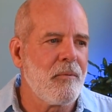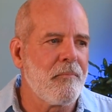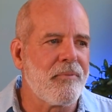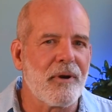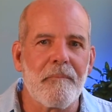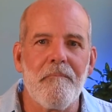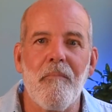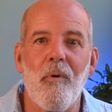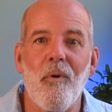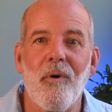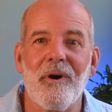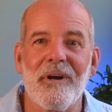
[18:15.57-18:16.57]
Bring
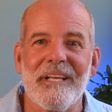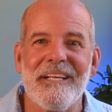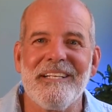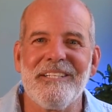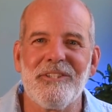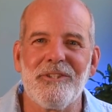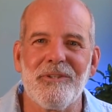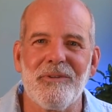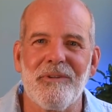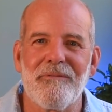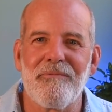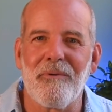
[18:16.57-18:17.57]
more
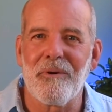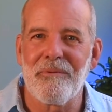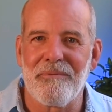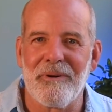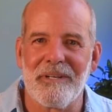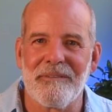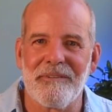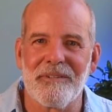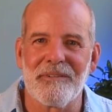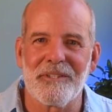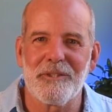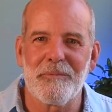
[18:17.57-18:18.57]
into the forefront of
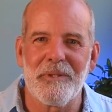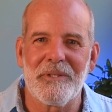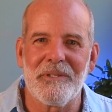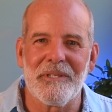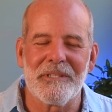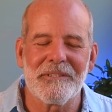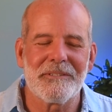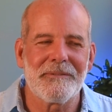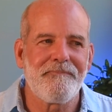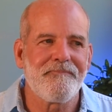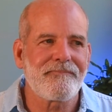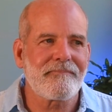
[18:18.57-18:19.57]
your experience.
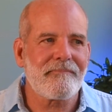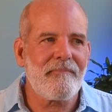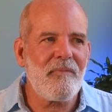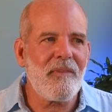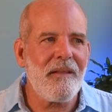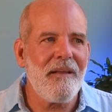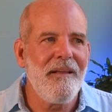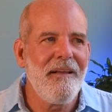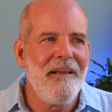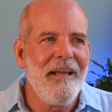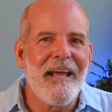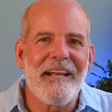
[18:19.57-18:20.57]

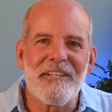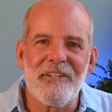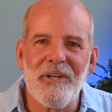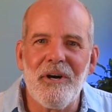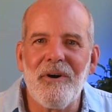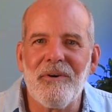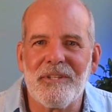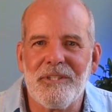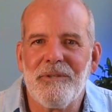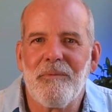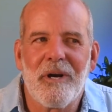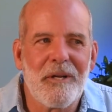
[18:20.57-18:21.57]
And to know that
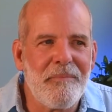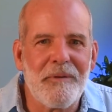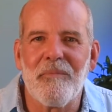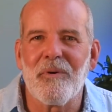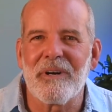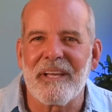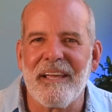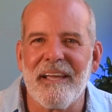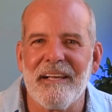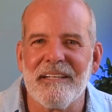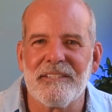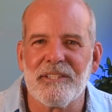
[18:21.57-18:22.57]
you want to be more
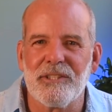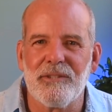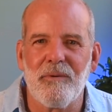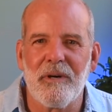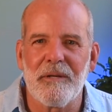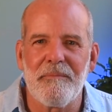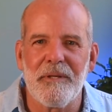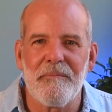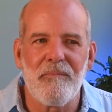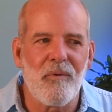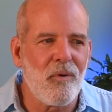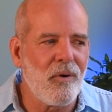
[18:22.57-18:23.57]
engaged, that you want to be
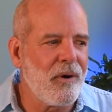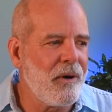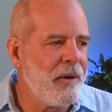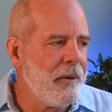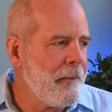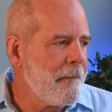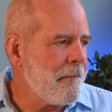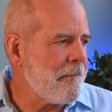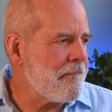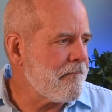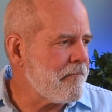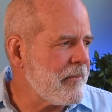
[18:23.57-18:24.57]
more
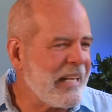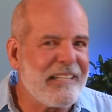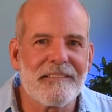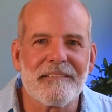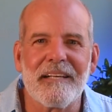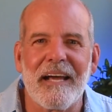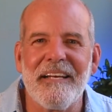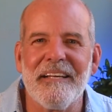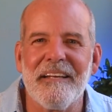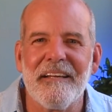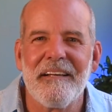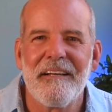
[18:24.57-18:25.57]
excited.